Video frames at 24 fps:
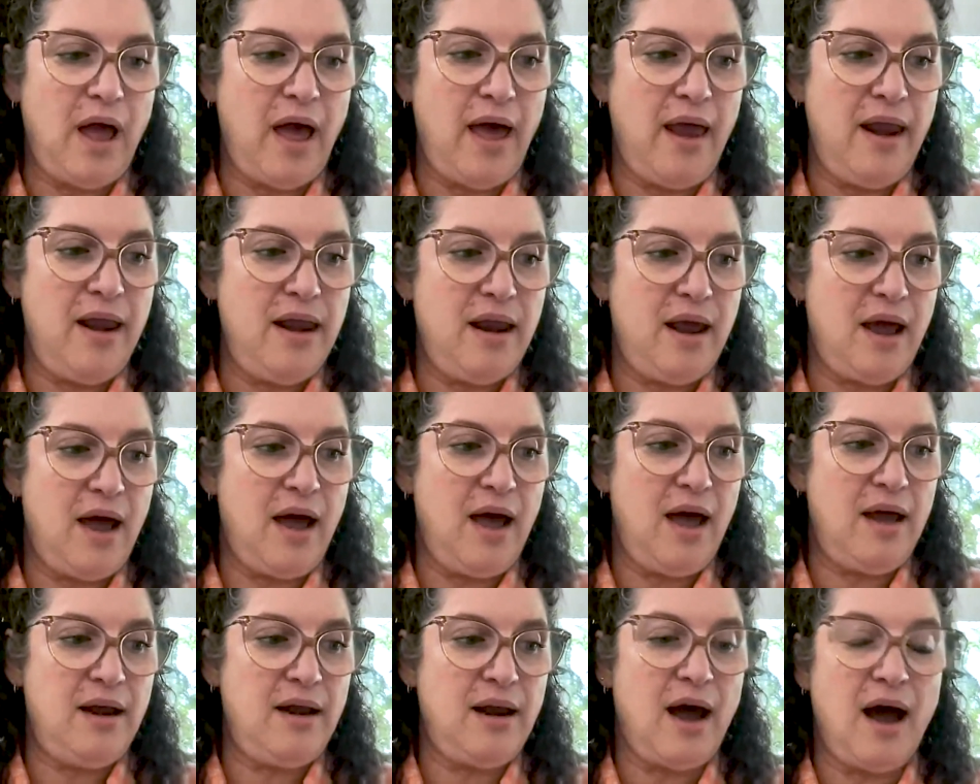
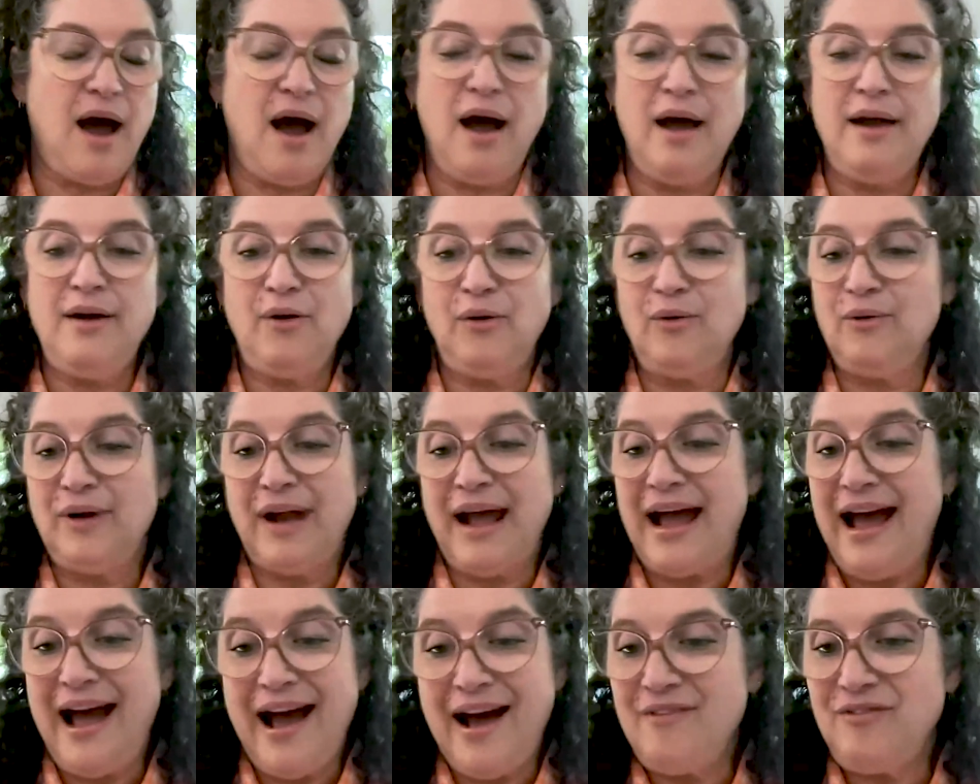And I don't
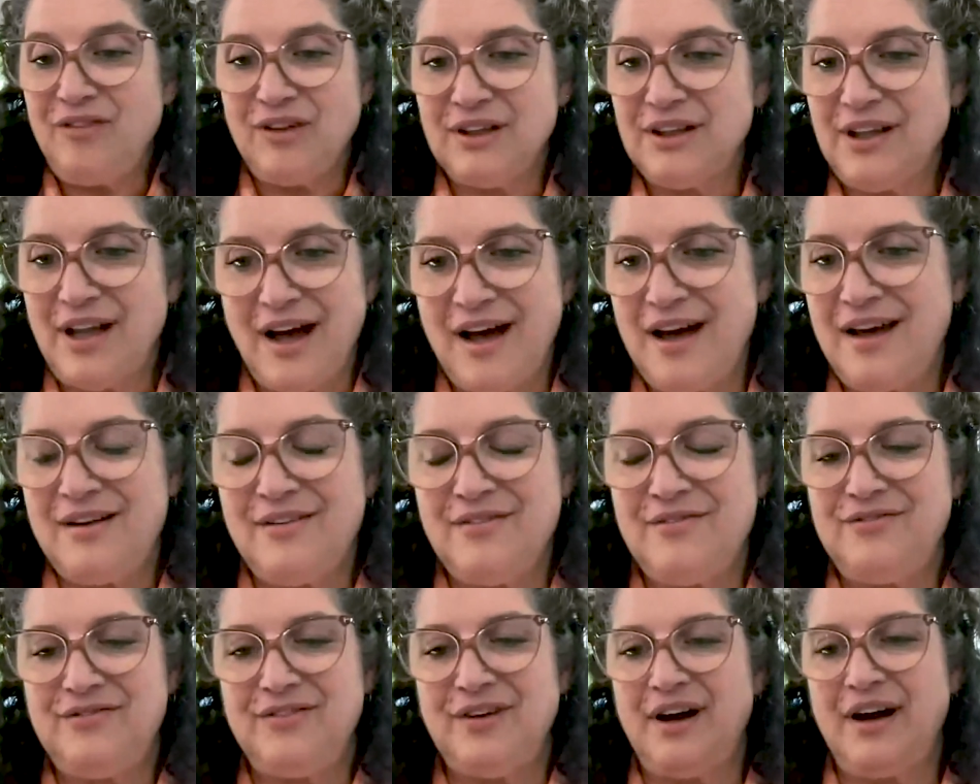have a lot
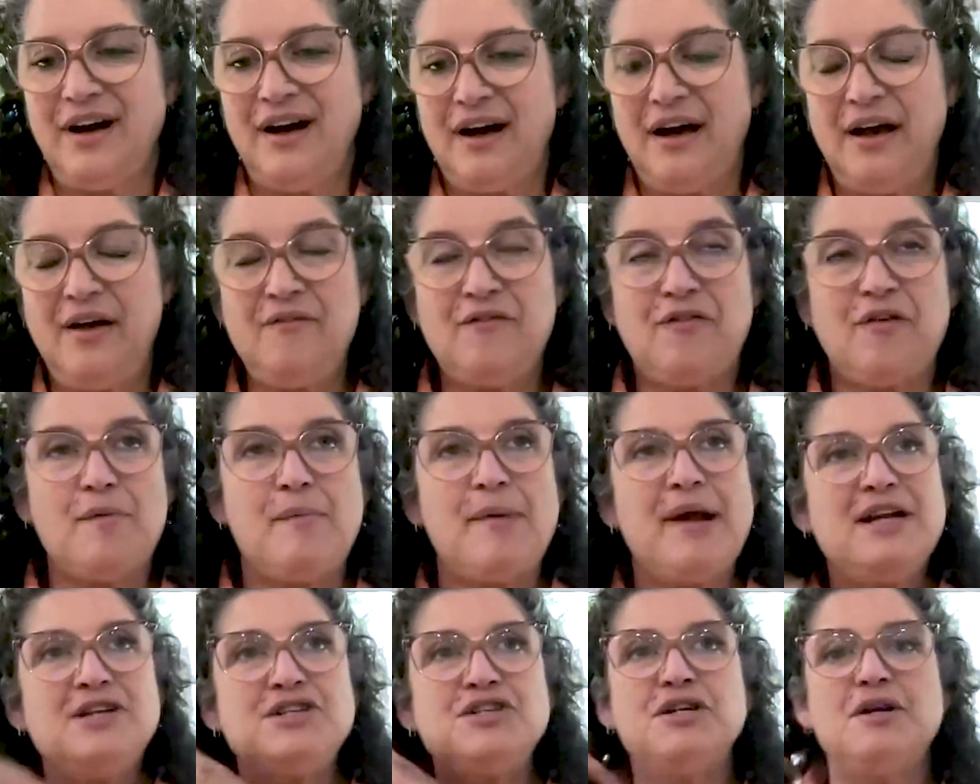of
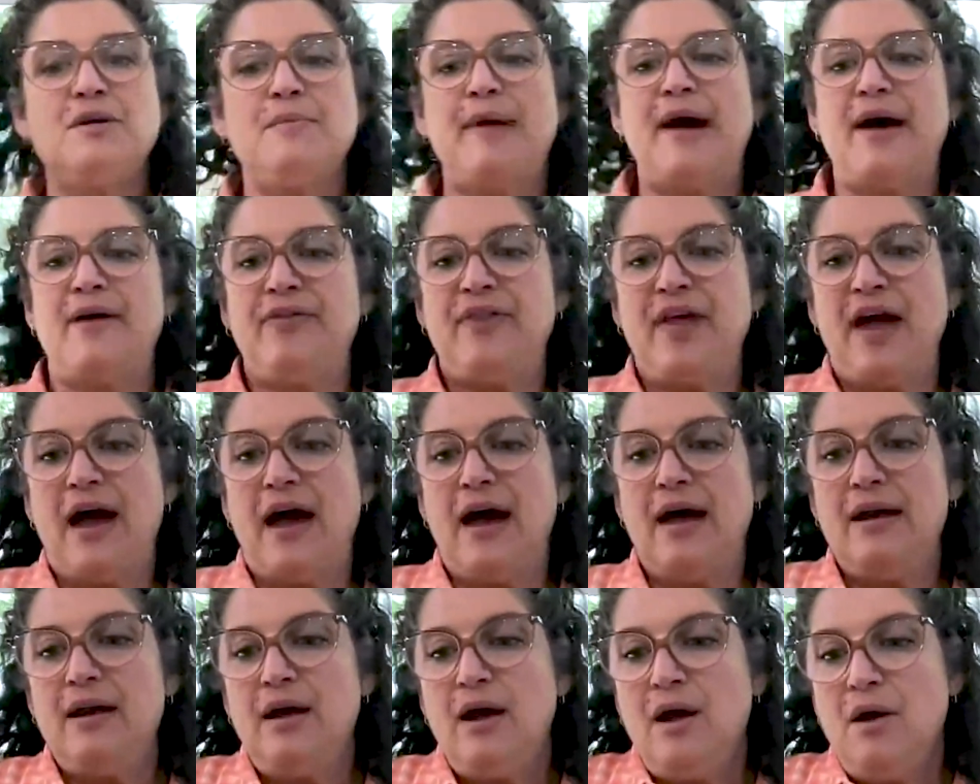information about
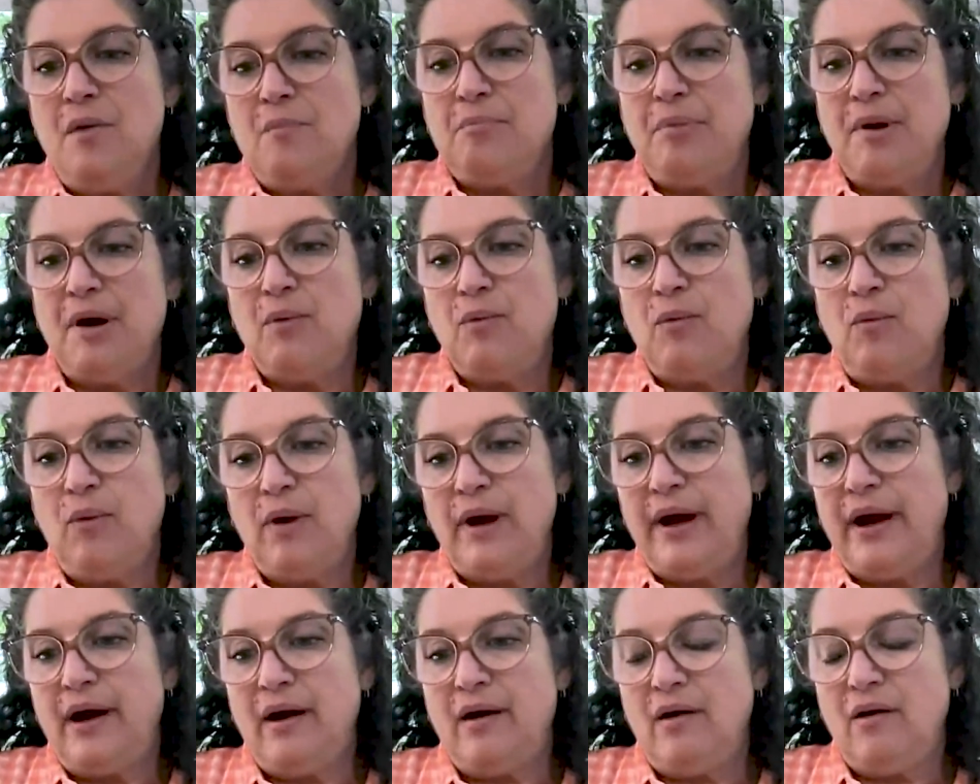that, but
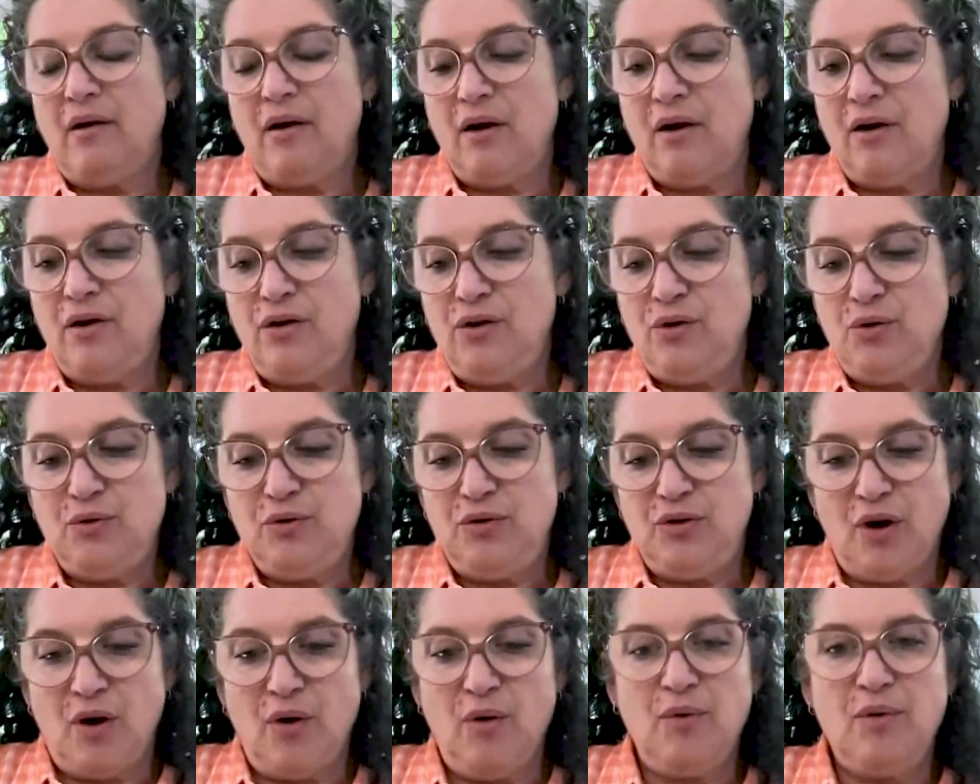where you
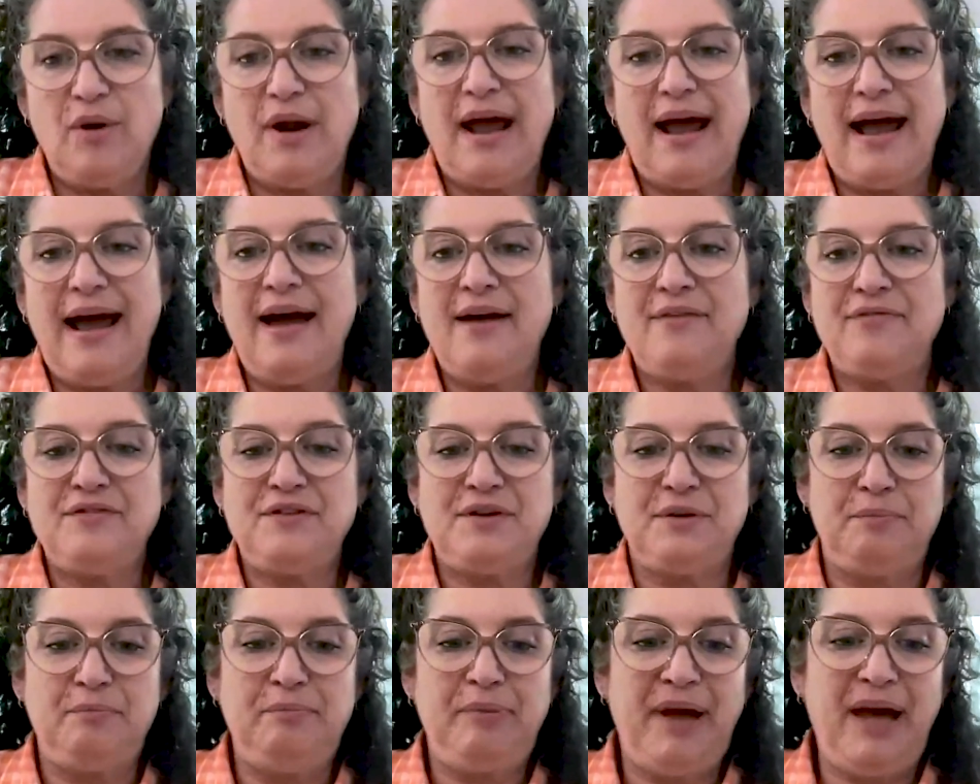don't have
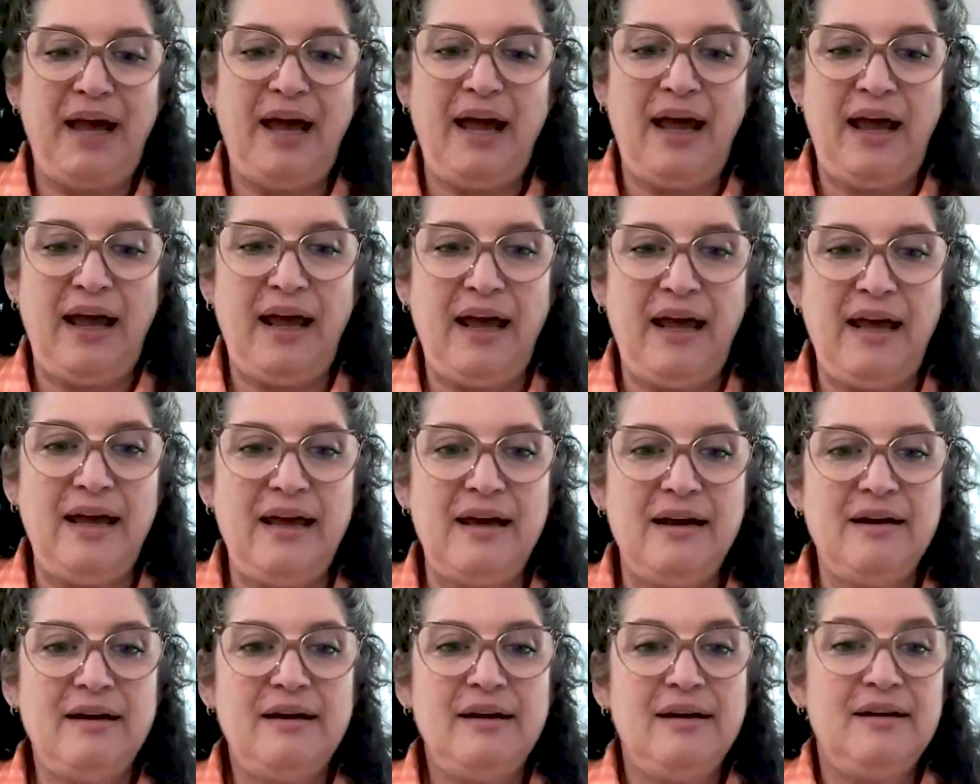to pay
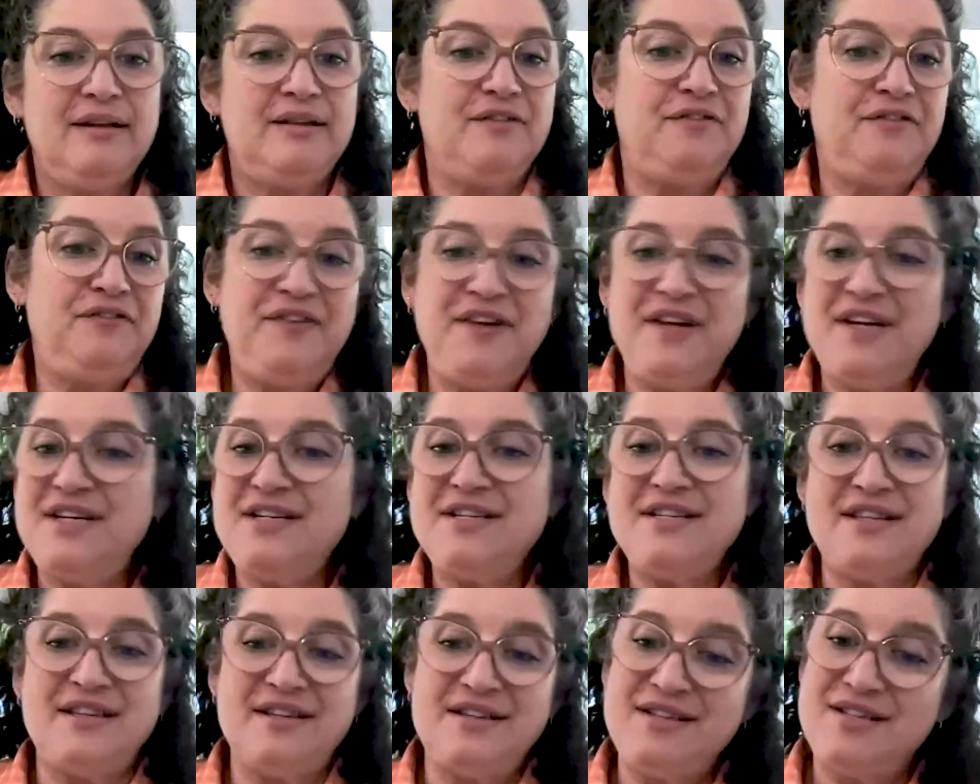the
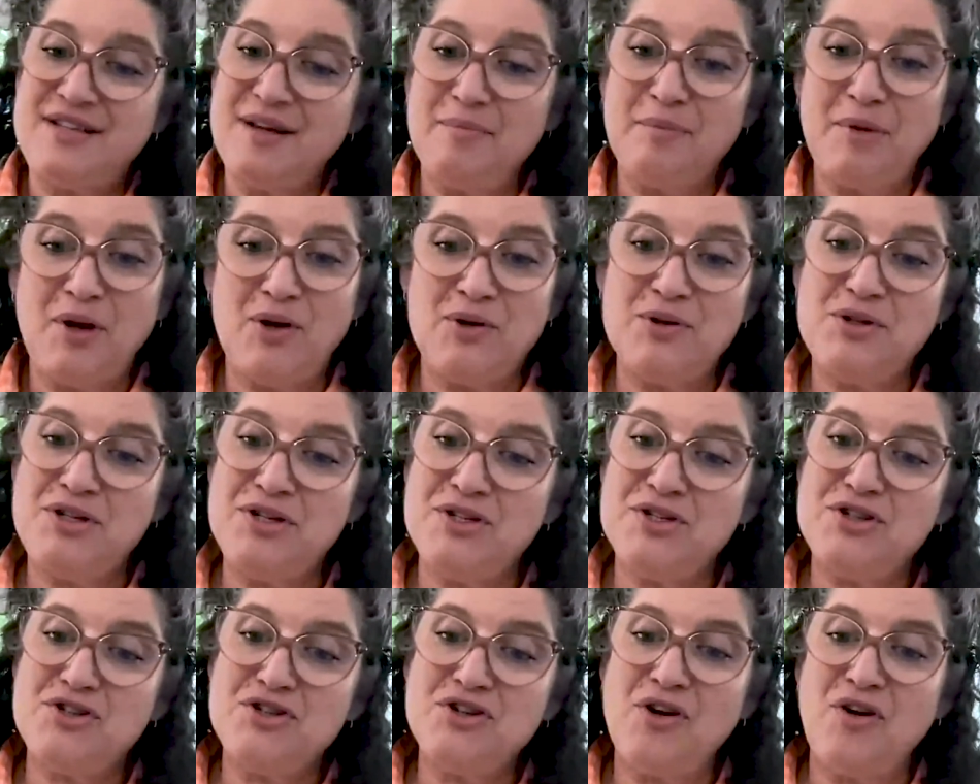fees that some
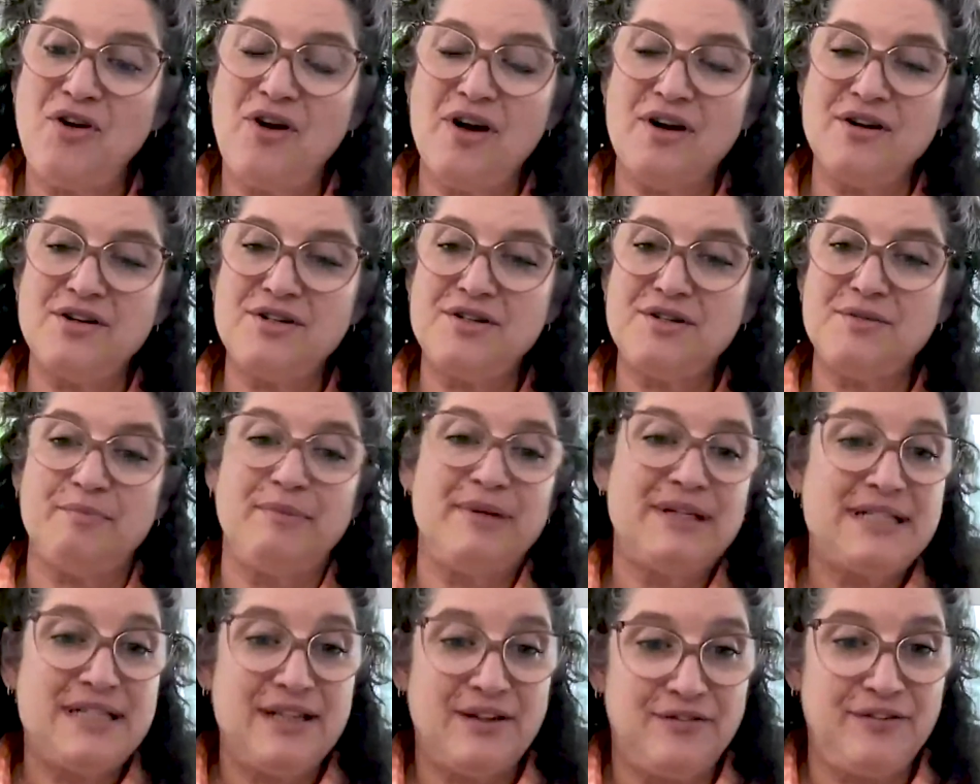coaches charge,
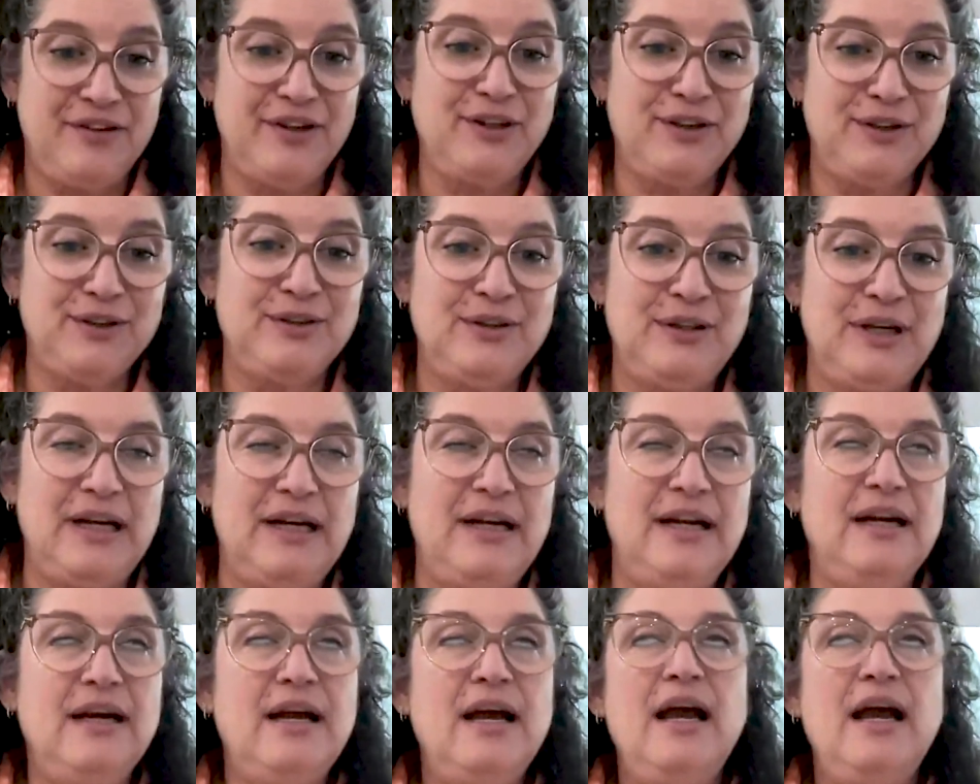myself included.